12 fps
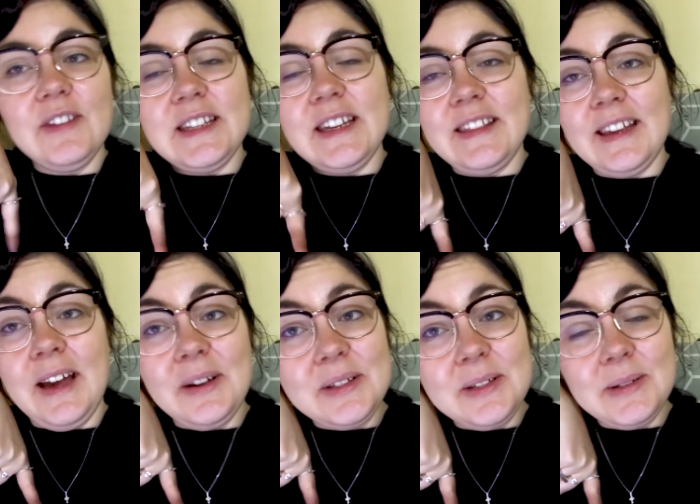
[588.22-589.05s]
there's anything
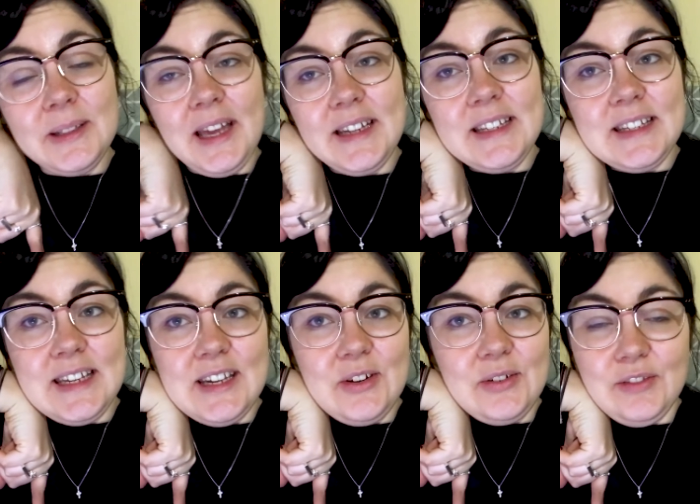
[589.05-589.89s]
else you would like to
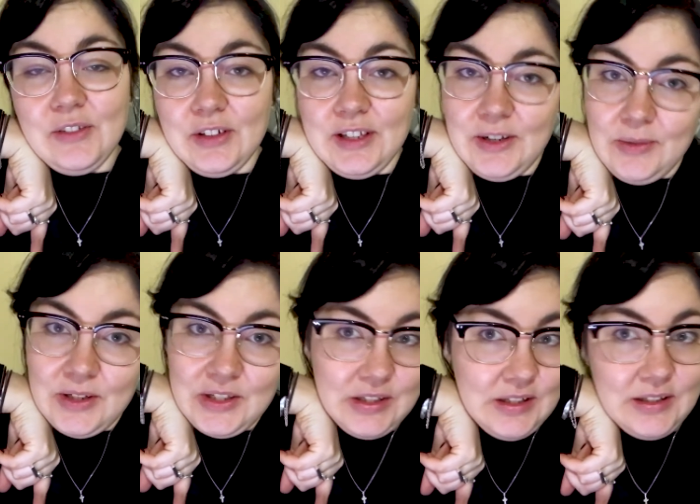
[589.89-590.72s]
see or if you've got any
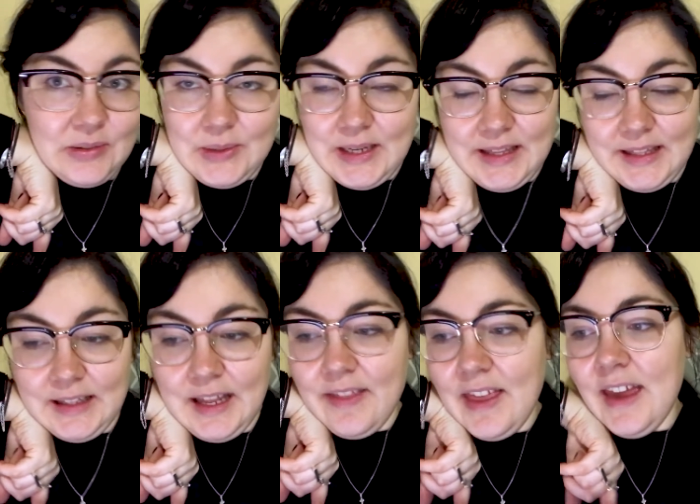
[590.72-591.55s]
questions or anything
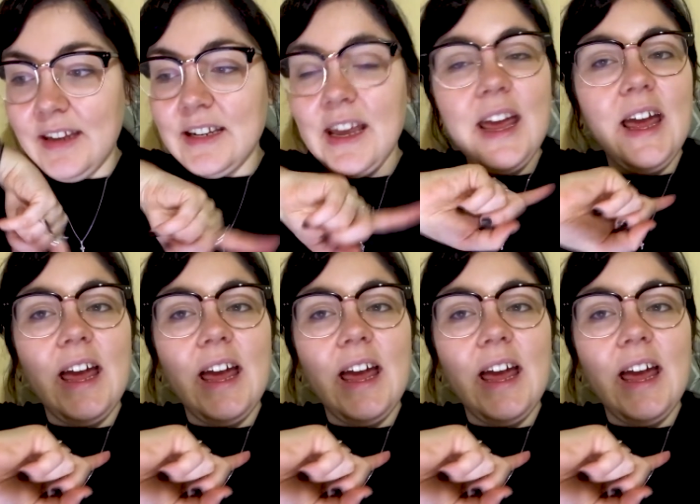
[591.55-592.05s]
like that.